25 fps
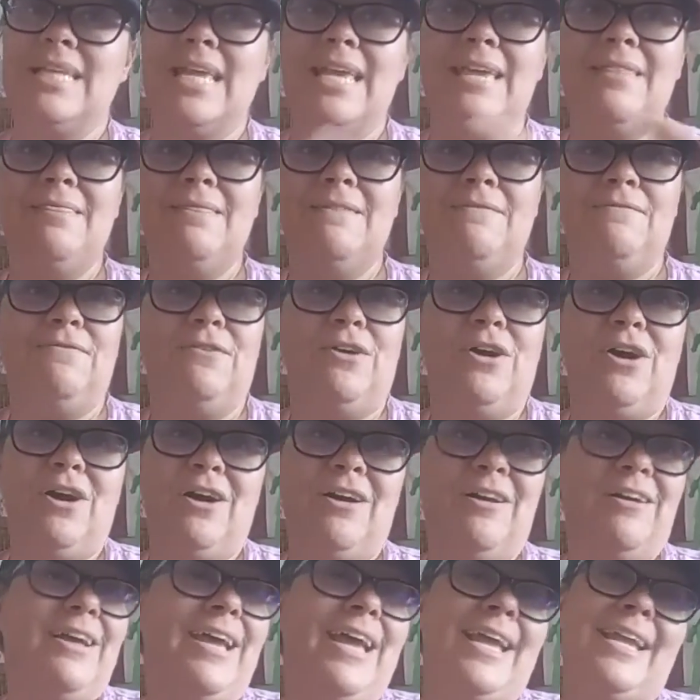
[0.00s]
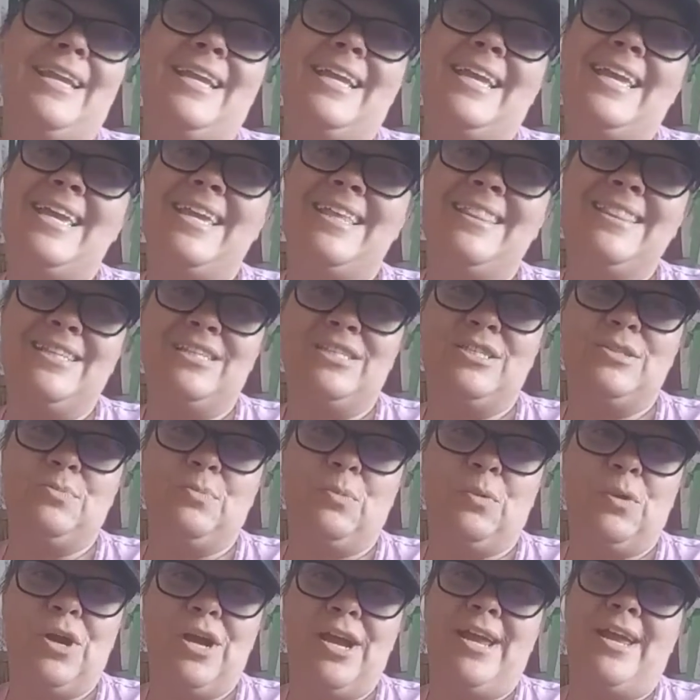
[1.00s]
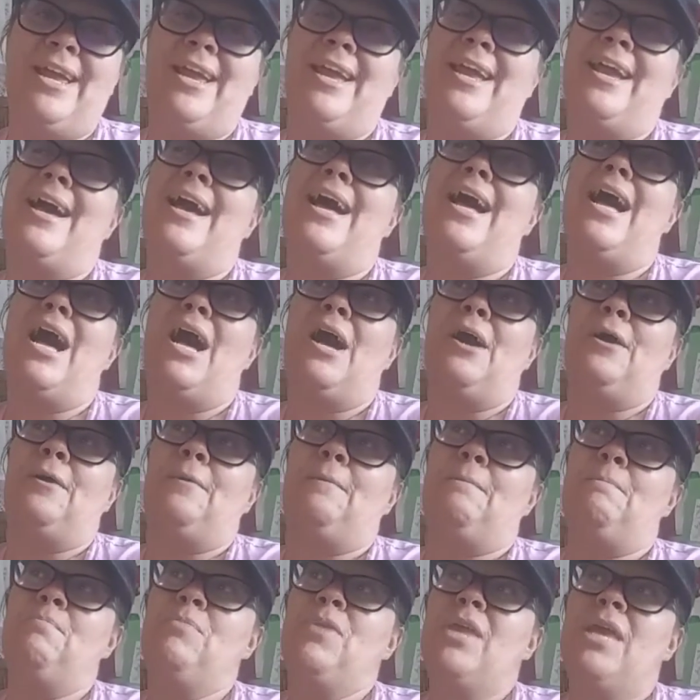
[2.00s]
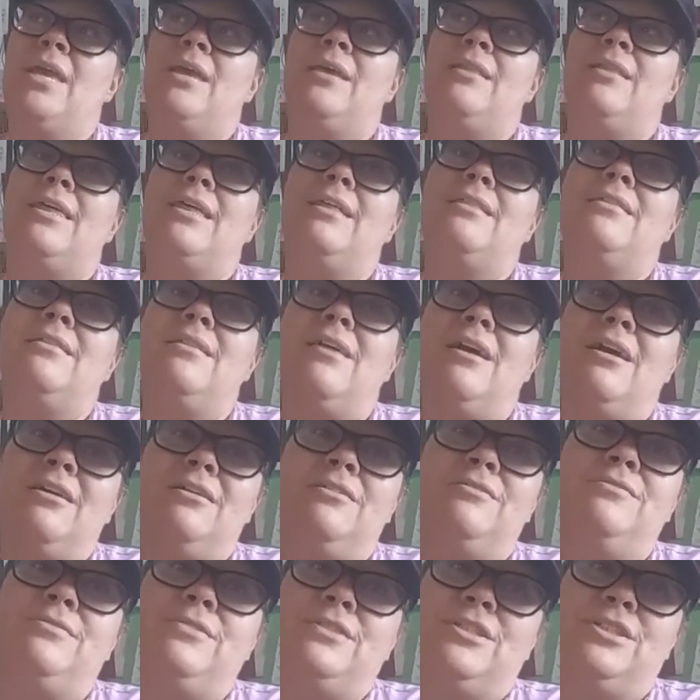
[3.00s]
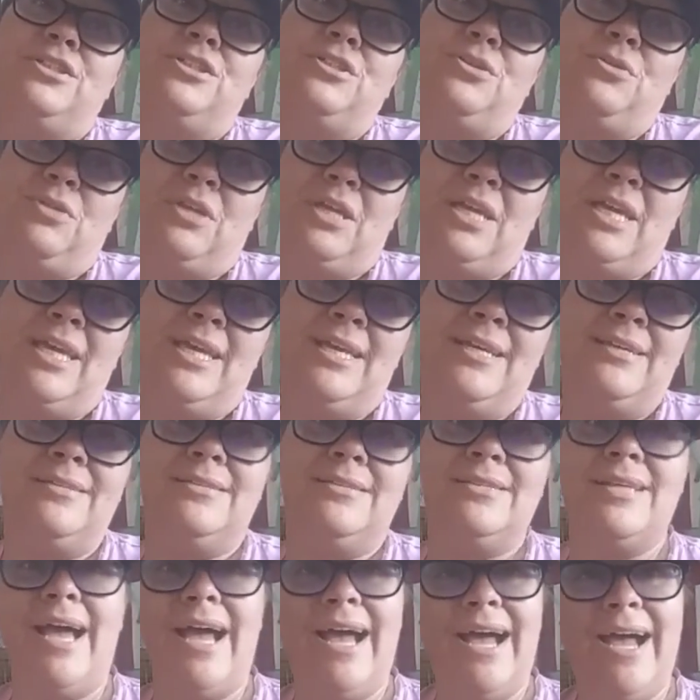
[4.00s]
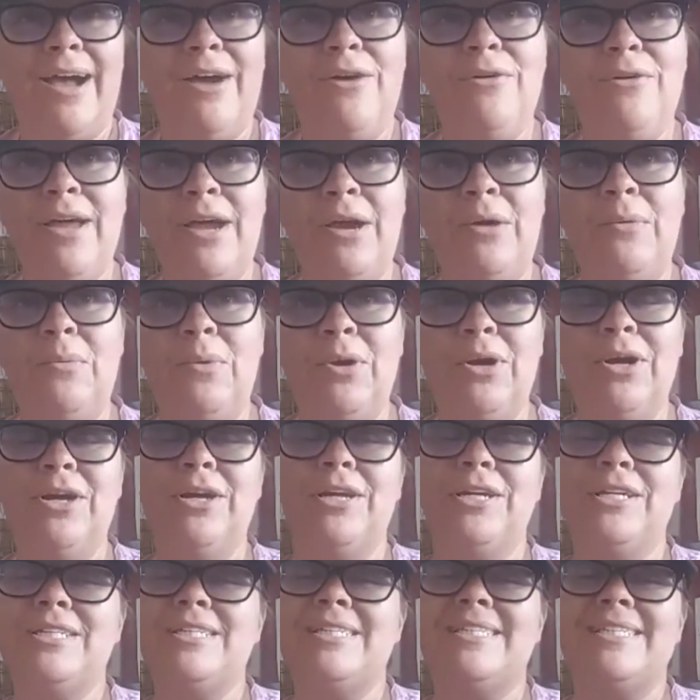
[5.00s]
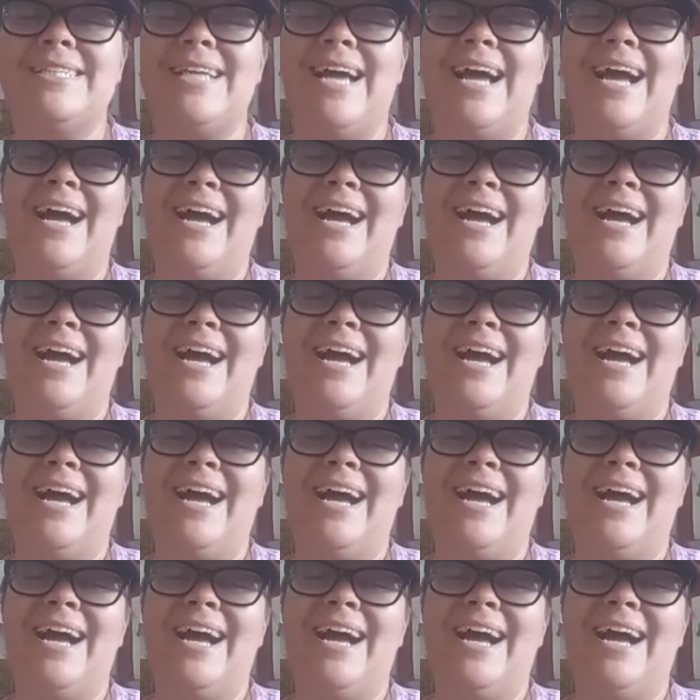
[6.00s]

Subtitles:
in the fall and in the spring. They love to show the kids how that works.